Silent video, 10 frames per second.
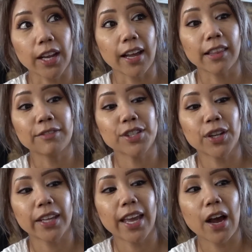I left it
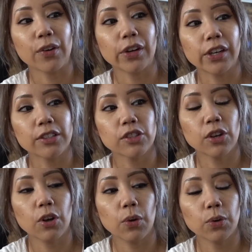on the counter,
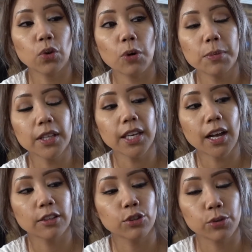so normally
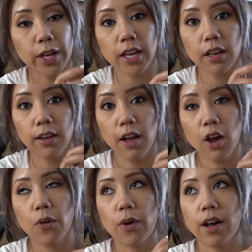I'll drink
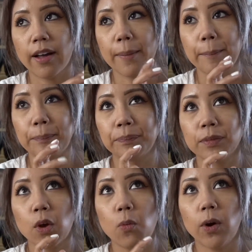um,
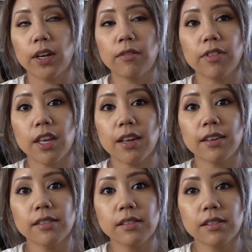one of
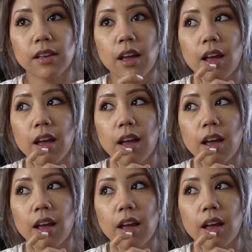these